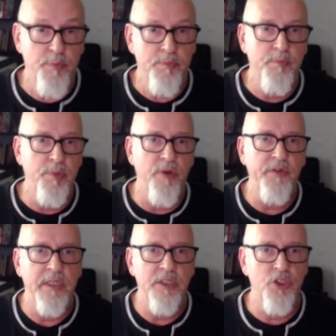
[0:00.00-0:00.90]

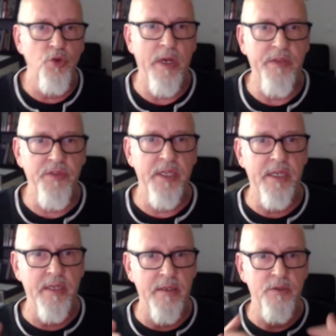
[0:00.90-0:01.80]
perfectly true, I think,
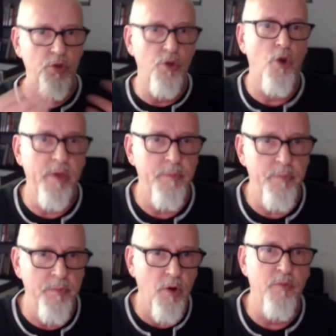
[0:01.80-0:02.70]
and you know it,
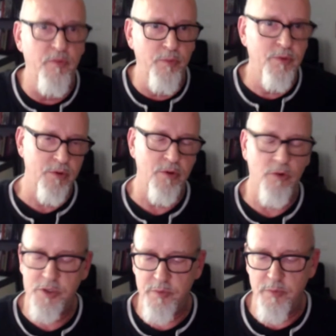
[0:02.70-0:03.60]
of
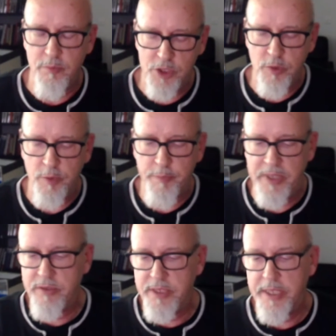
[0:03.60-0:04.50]
course, much more
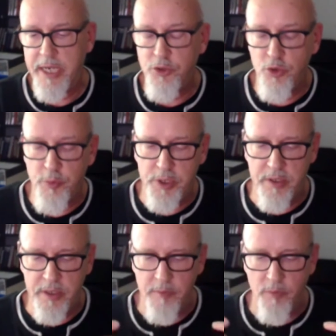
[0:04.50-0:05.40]
better than I do, but
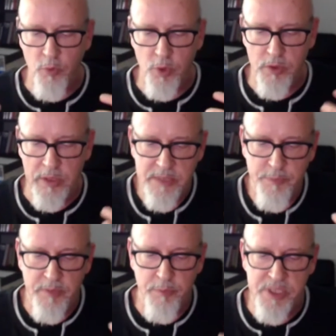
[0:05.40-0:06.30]
what has
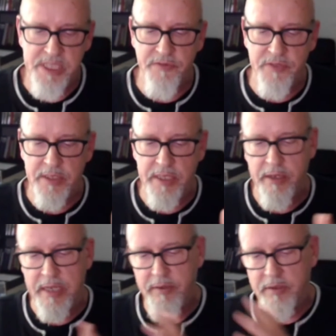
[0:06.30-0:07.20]
been perceived that
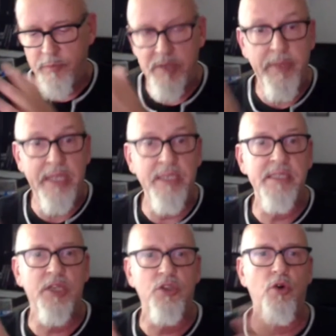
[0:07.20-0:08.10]
there have been many
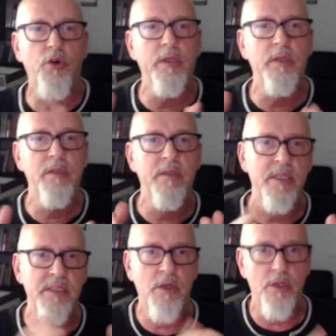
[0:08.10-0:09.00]
sectorial
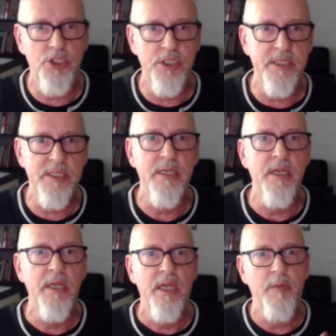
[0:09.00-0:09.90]
discussions
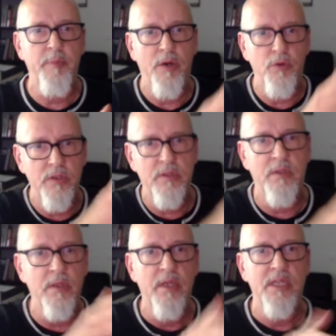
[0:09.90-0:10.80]
about
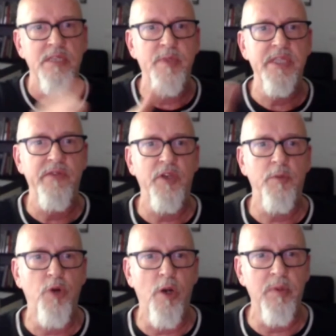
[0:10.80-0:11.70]

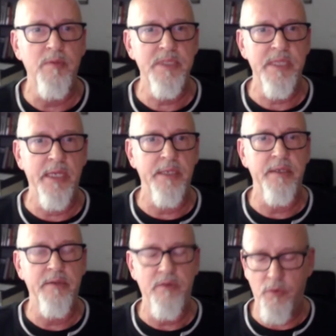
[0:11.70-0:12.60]
specific problems,
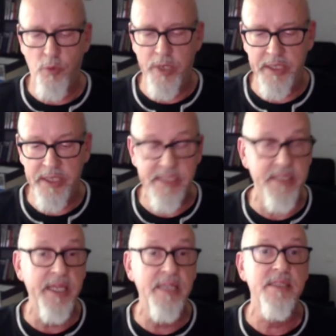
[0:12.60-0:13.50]
and when these
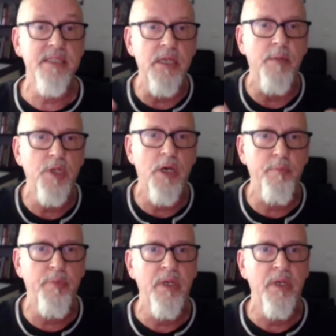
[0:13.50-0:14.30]
things summed up,